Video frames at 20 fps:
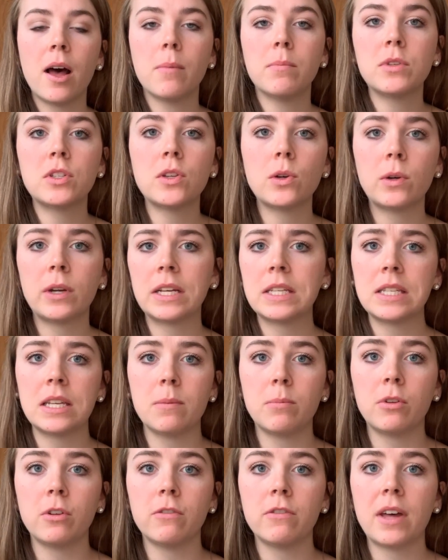So an
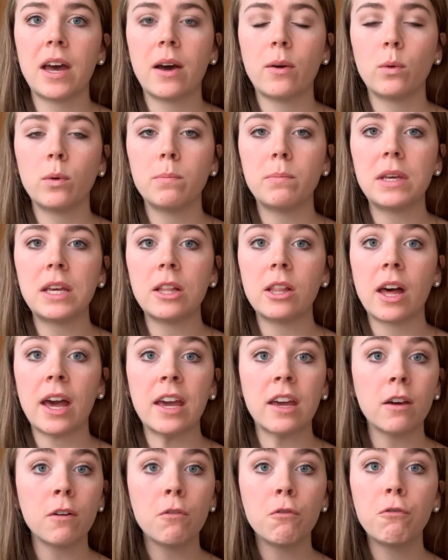example of that would be
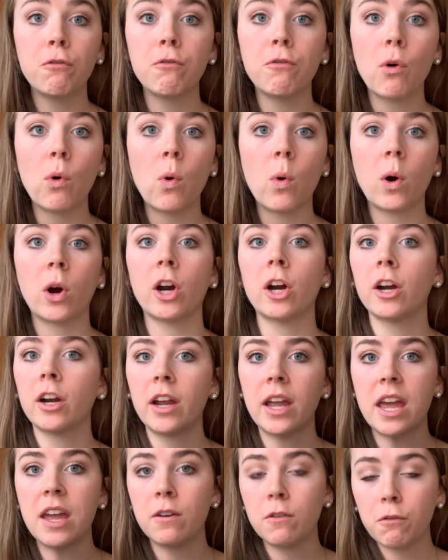like for
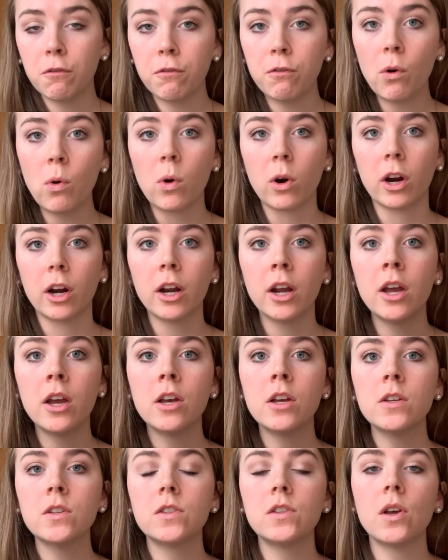and four.
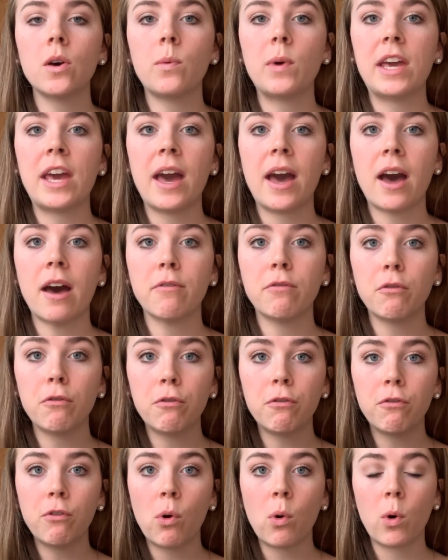So we have
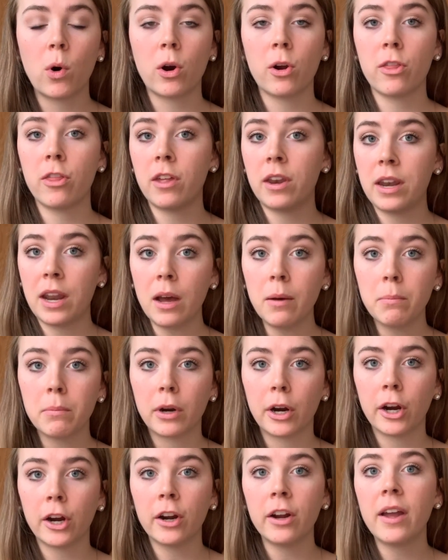for the
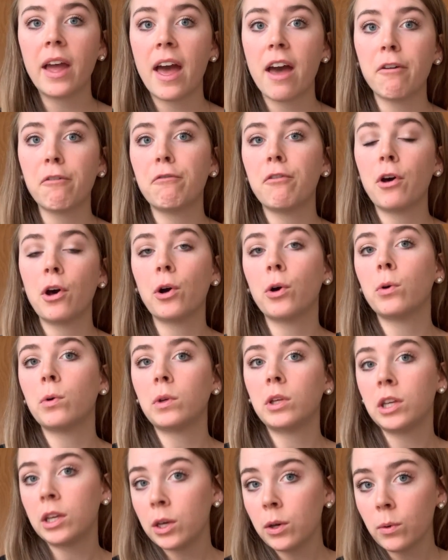number,
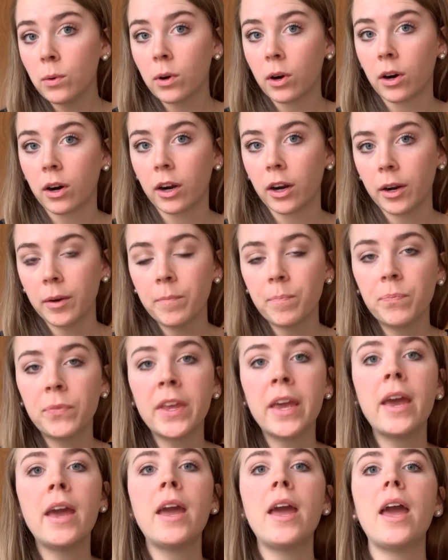F-O-U-R,
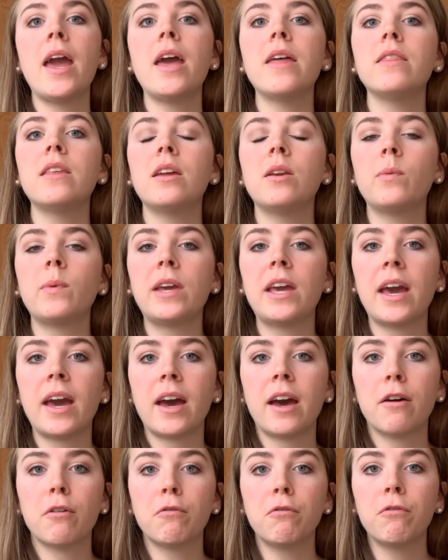and then we
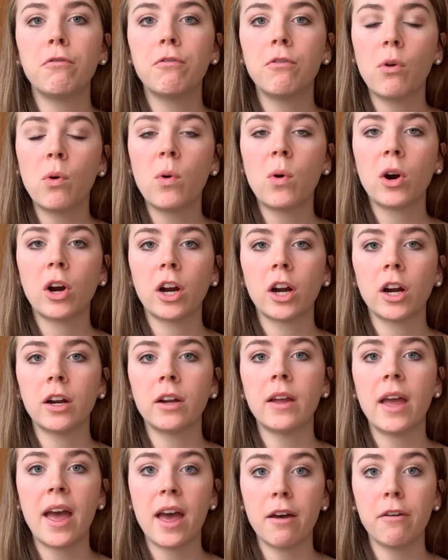have for,
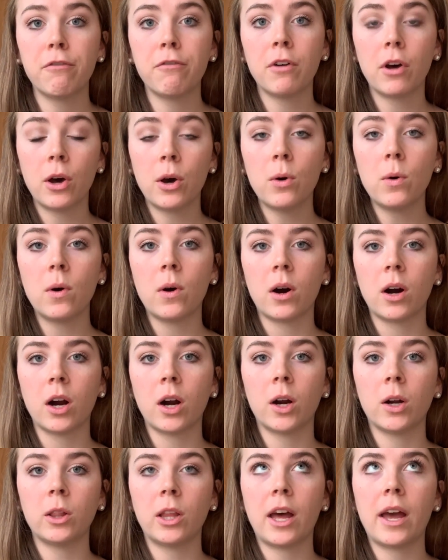
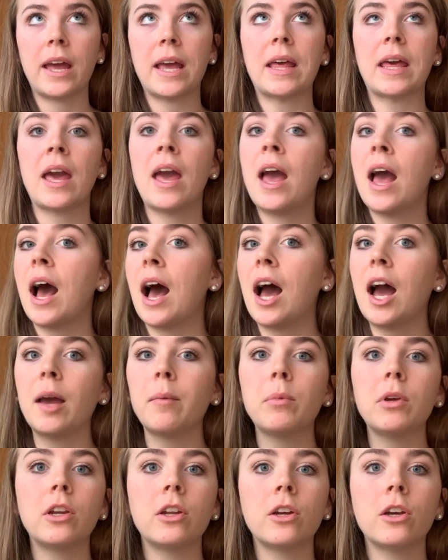F-O-R, like
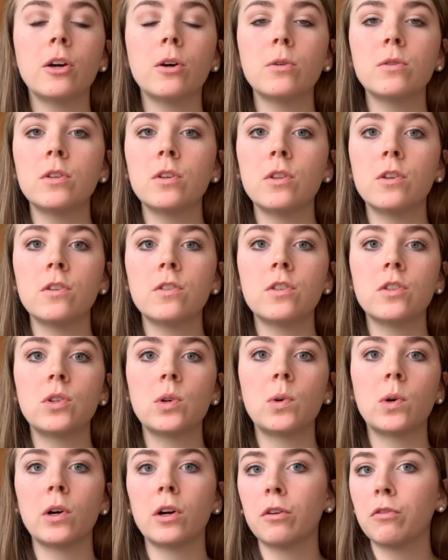I'm gonna go to the
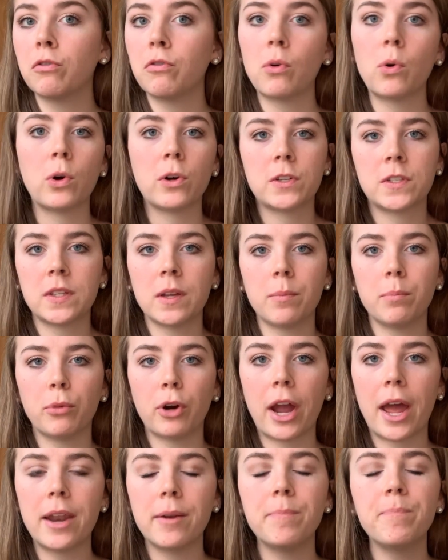store for some
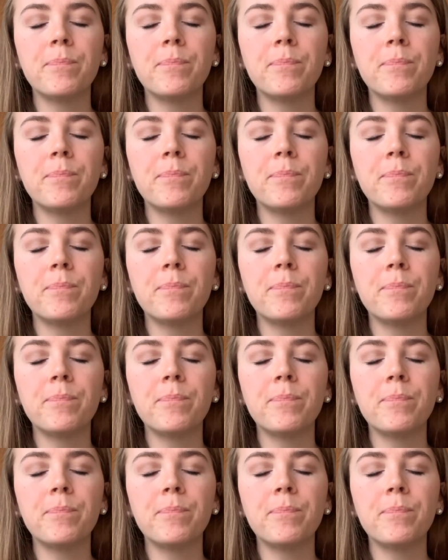bread.